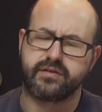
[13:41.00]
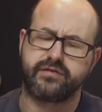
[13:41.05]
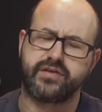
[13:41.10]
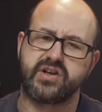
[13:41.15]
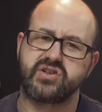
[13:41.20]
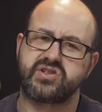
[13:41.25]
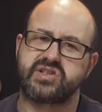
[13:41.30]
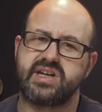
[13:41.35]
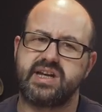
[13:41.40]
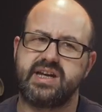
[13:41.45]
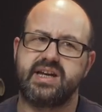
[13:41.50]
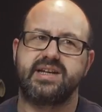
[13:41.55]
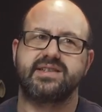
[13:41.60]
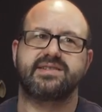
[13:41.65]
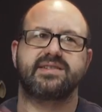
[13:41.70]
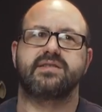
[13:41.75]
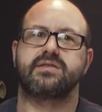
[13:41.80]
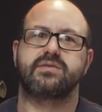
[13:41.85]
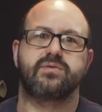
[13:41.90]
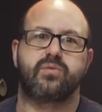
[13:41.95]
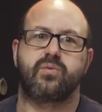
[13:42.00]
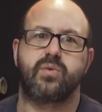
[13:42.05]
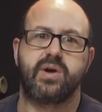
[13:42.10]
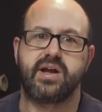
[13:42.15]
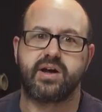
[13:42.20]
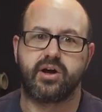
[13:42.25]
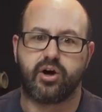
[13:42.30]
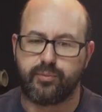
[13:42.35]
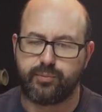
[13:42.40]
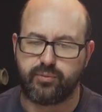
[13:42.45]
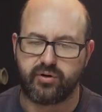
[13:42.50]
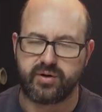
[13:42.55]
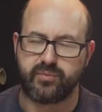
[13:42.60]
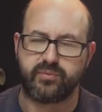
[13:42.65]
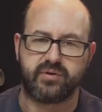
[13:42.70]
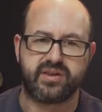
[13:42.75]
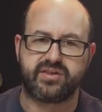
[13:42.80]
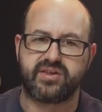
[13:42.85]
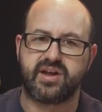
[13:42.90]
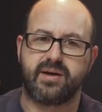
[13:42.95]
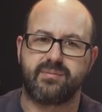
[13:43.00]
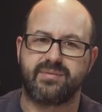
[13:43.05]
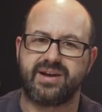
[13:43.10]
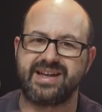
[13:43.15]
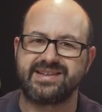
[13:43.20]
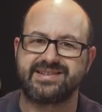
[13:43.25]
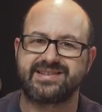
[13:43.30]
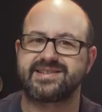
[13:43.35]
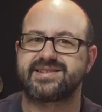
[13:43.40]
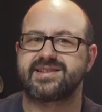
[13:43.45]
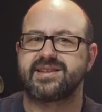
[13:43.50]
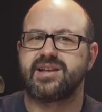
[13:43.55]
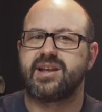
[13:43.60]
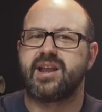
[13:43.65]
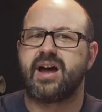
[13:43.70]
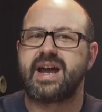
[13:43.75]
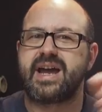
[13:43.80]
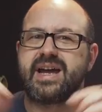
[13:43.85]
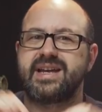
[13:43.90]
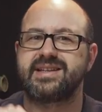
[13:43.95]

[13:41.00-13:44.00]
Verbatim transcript: of confusion is weird whole point with um, lenses and the light